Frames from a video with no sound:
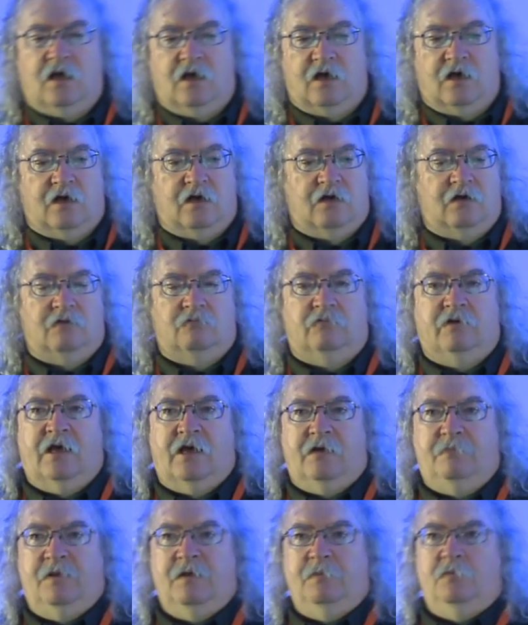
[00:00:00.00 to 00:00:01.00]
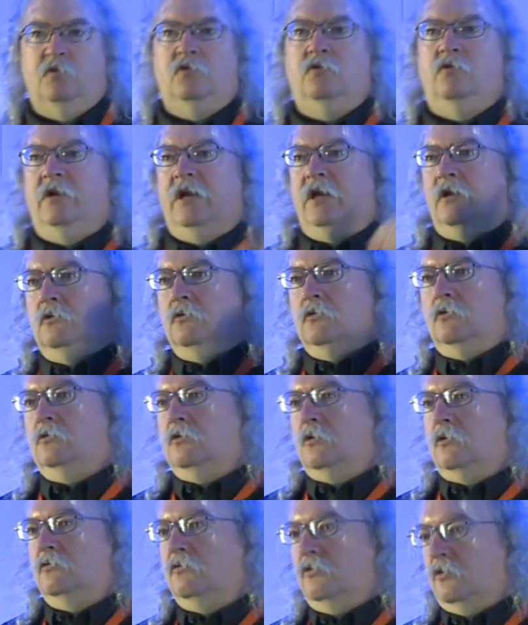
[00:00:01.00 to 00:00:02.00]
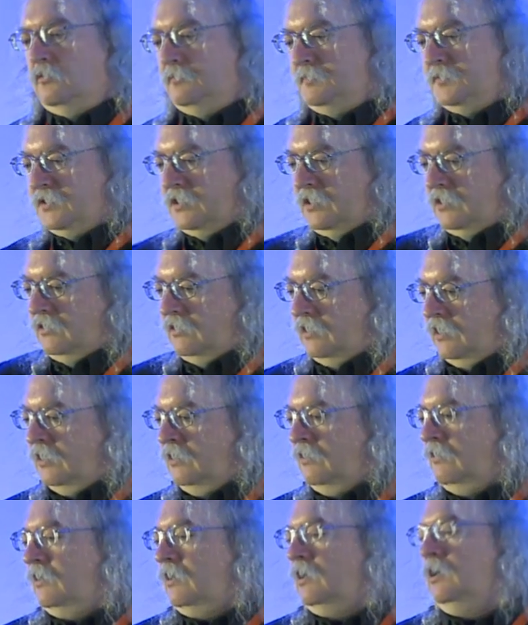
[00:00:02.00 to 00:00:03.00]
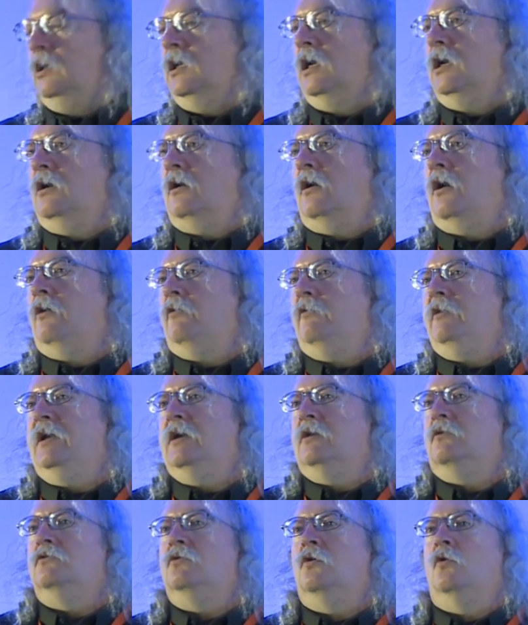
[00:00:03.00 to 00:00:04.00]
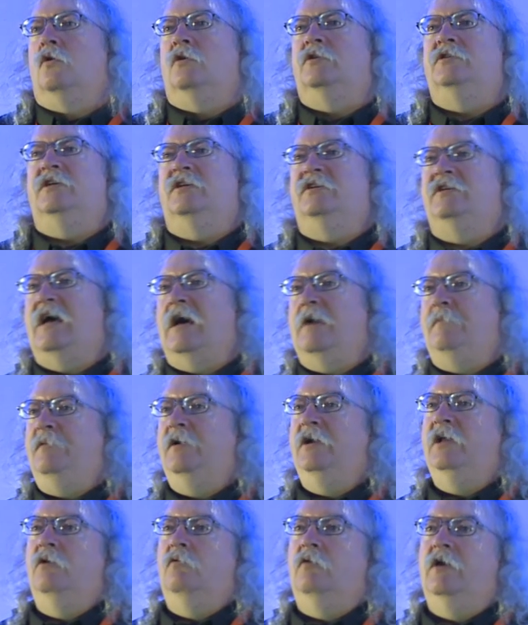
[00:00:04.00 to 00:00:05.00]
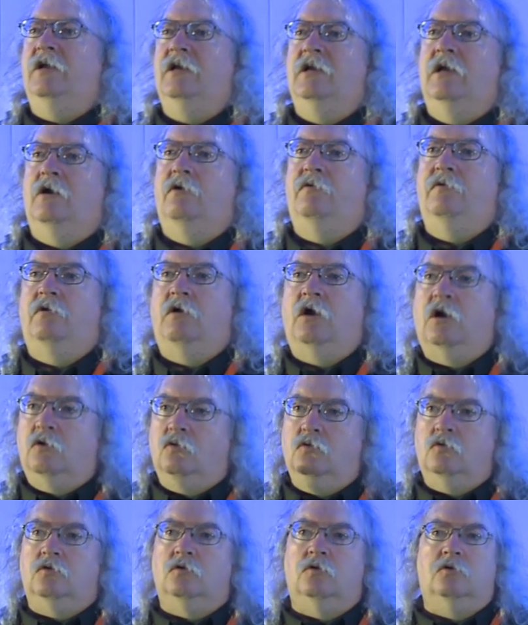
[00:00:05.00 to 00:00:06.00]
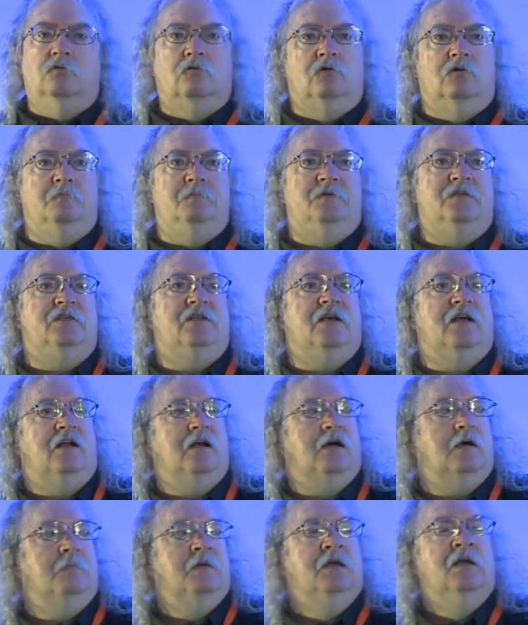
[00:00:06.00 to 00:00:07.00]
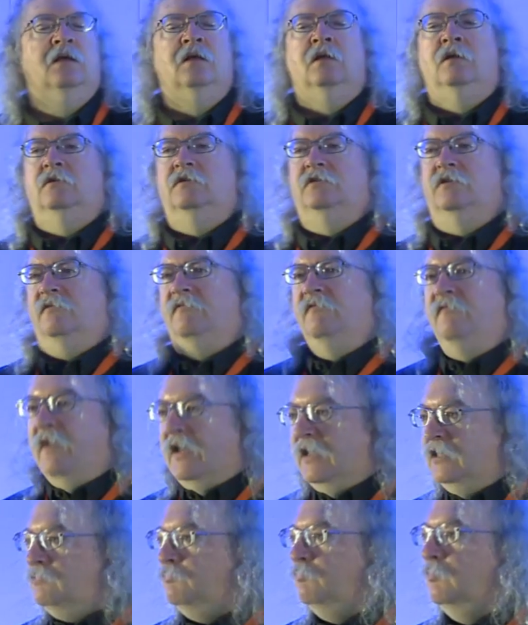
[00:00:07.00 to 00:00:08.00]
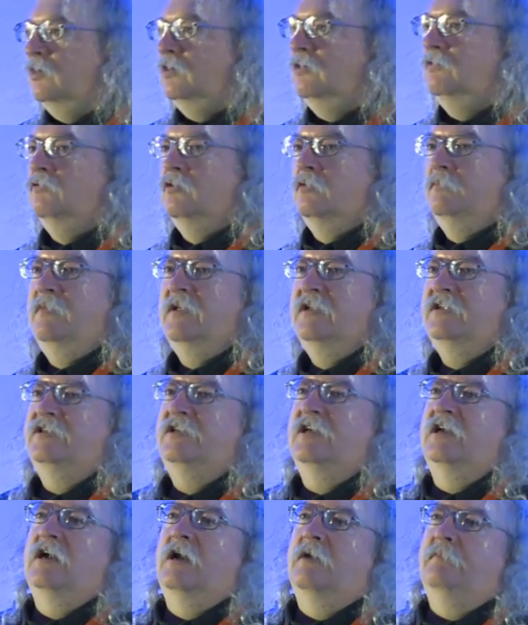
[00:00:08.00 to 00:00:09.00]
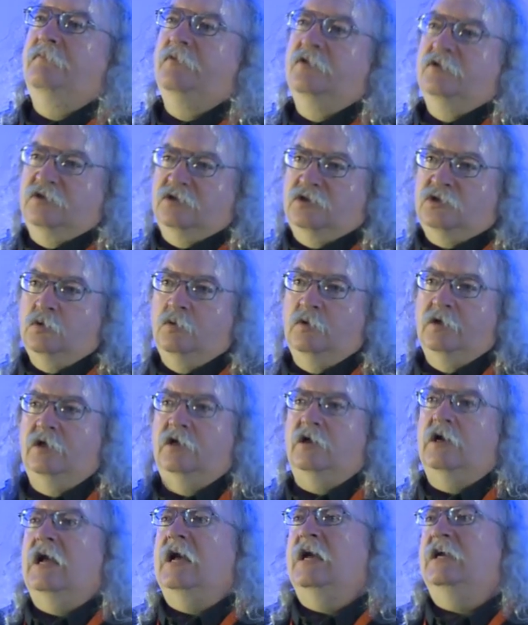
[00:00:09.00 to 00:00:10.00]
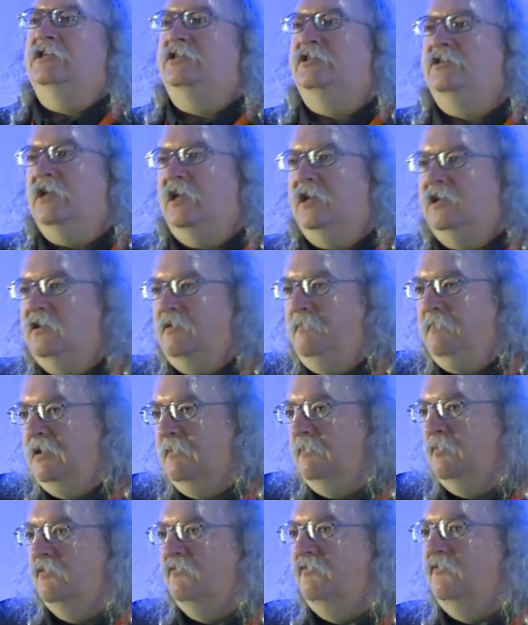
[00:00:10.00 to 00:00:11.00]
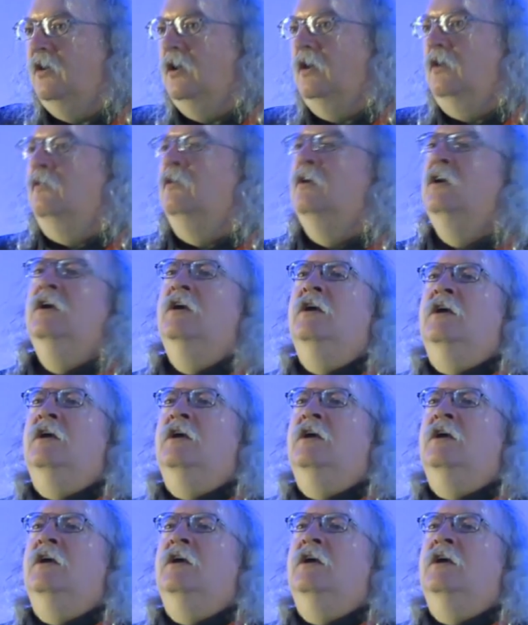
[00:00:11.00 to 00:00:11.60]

We had people create Google groups. In the REL course that's happening right now, there are Google groups set up. There's a Facebook group that's set up. There's a Twitter hashtag that people follow.